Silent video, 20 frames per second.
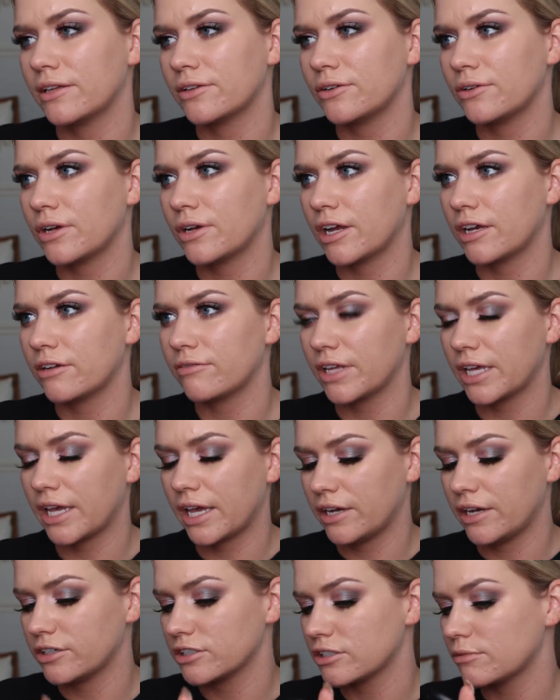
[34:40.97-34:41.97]
little kind of like
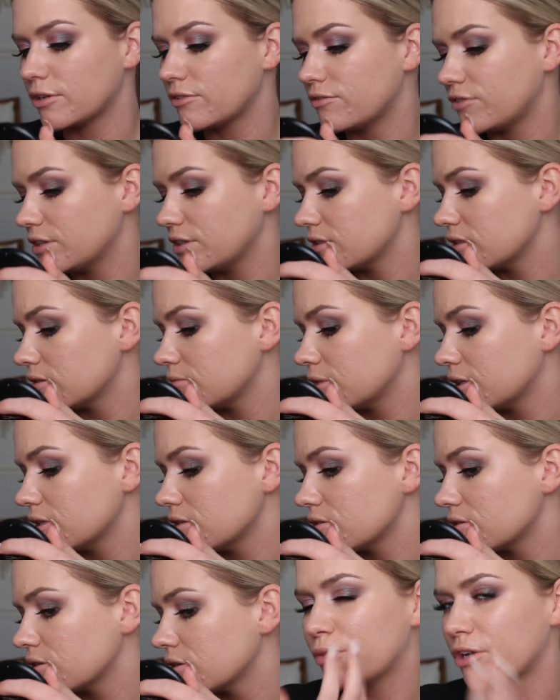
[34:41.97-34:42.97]
hairs on my face as
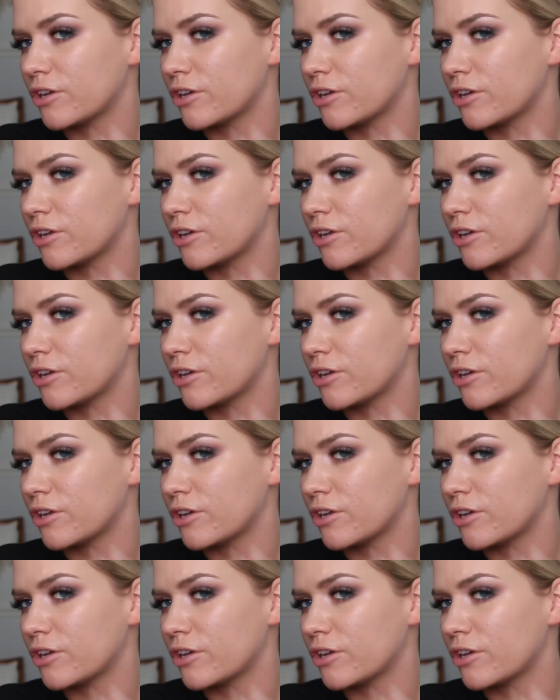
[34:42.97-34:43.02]
much,